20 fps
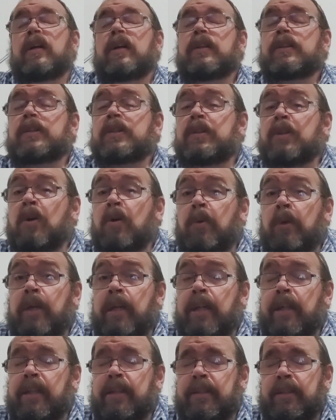snow
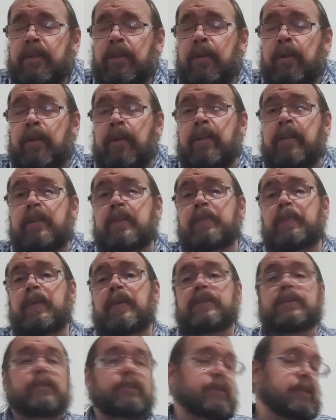geese during the
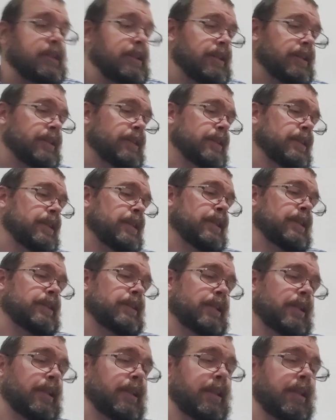special season, things
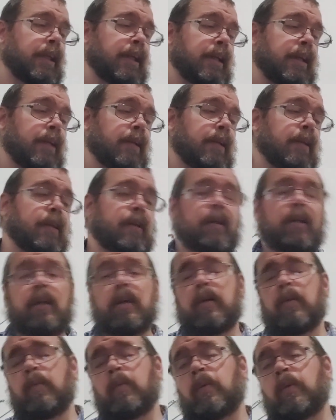like that,
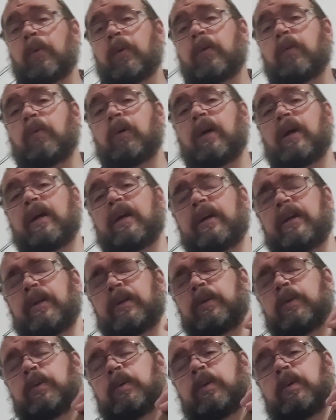will require
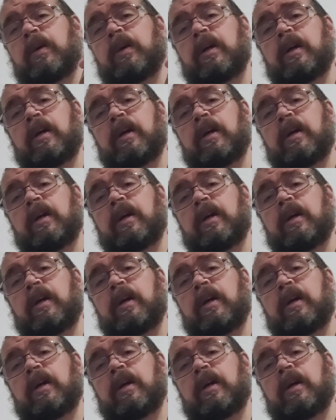you